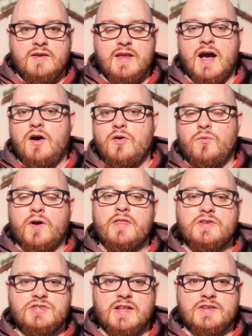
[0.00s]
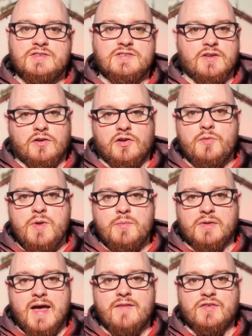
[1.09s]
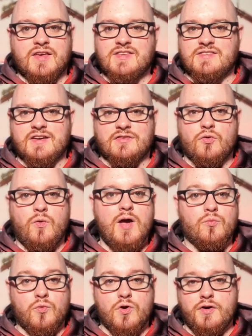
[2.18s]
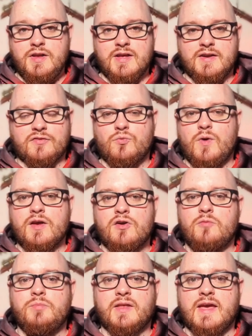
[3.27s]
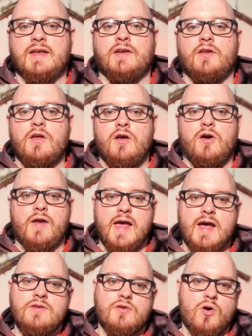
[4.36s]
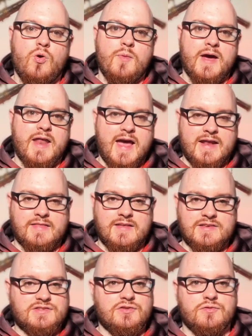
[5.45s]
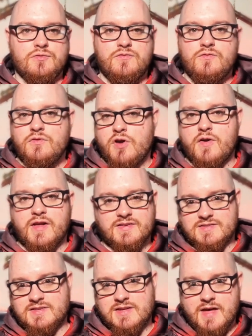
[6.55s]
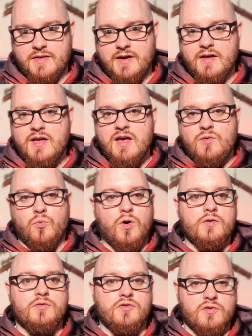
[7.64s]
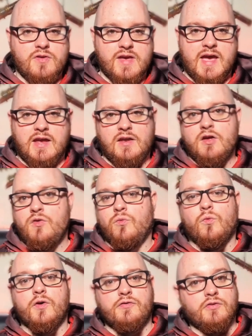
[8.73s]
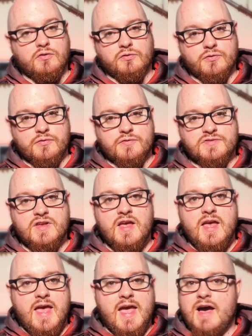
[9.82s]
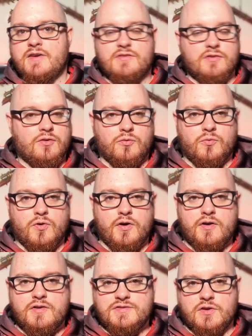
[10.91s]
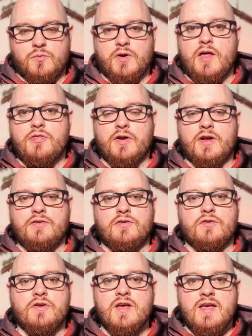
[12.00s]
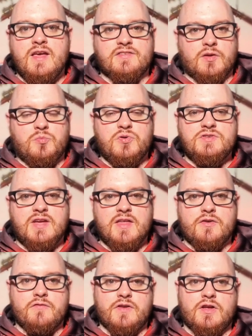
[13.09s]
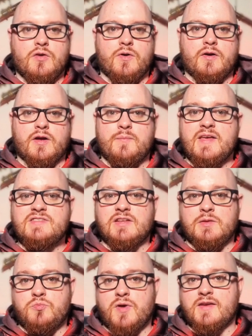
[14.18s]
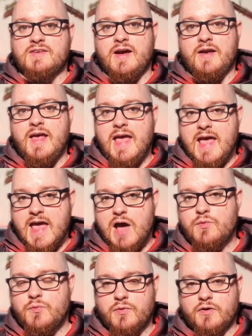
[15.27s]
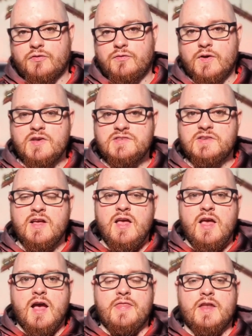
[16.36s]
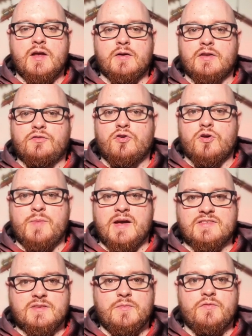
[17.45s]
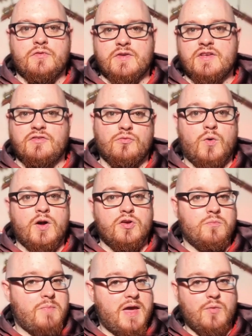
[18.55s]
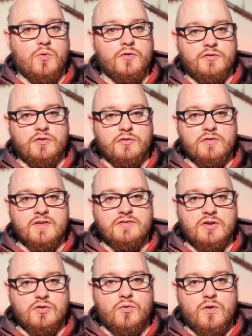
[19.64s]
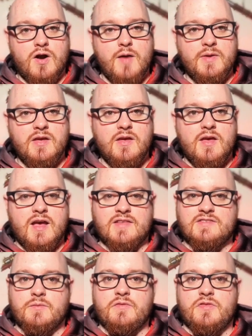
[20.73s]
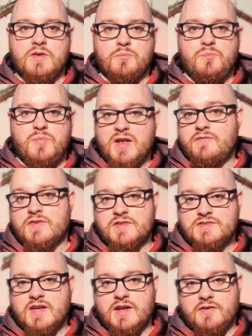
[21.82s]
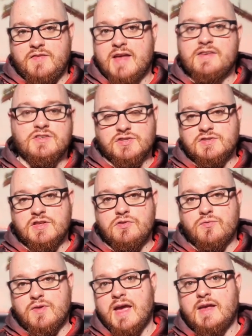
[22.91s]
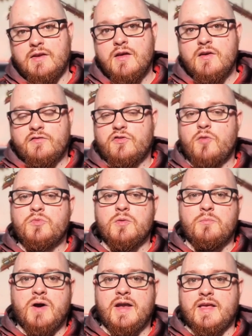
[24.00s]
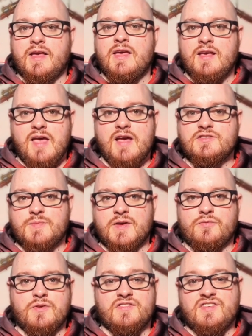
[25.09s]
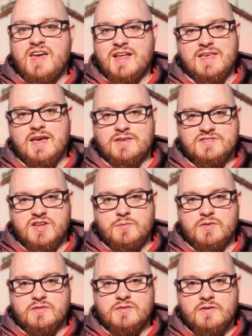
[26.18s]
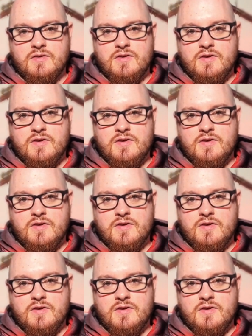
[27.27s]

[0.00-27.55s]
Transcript: Now, one of the challenges that a lot of people are having is that it's quite wordy and it's quite complicated on how you go about adding these two codexes together. What do you gain? What do you lose? How does it all work? So what I thought I'd do is I'd put together a video where I'm going to basically break down how it works first, and then I'm going to talk about some of the reasons why you may want to do this in your army, and some of the benefits and advantages that you gain from combining Chaos Space Marines and Chaos Daemons.